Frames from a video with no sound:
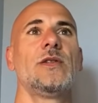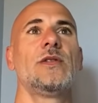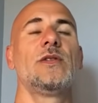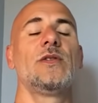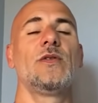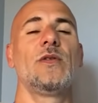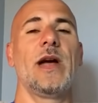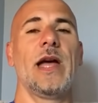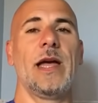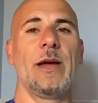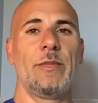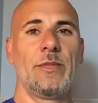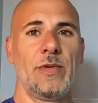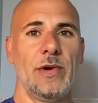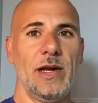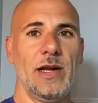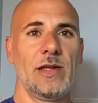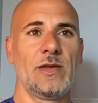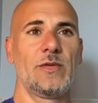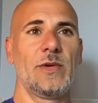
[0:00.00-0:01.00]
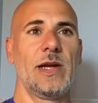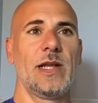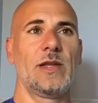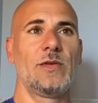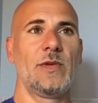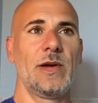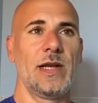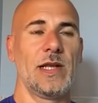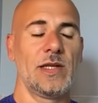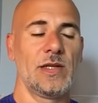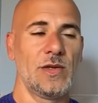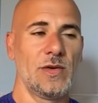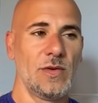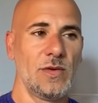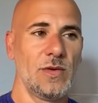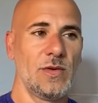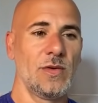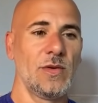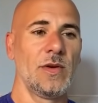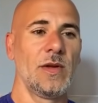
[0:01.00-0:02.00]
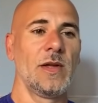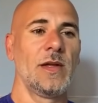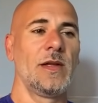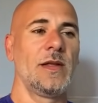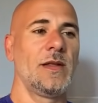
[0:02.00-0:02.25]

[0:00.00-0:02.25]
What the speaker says: to April 2022.